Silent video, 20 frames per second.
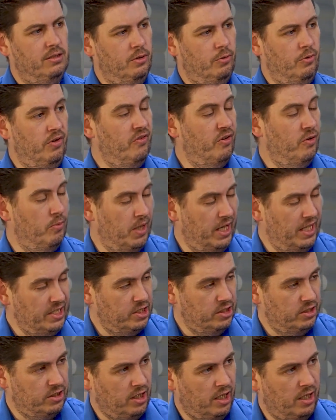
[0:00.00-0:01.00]
the
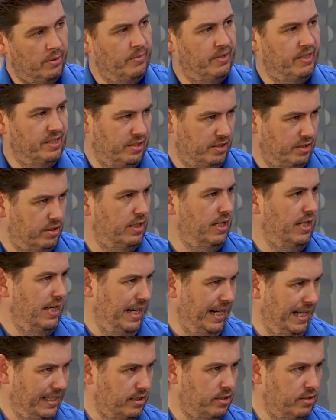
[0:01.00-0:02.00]
reverberation time is
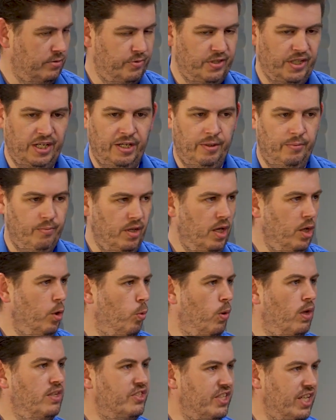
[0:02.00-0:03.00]
X, say
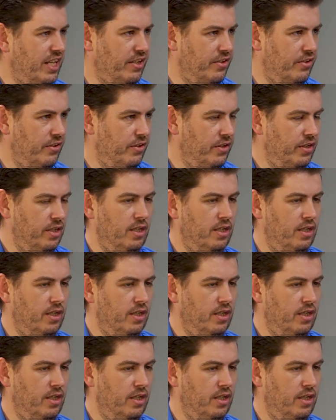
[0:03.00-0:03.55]
1 second.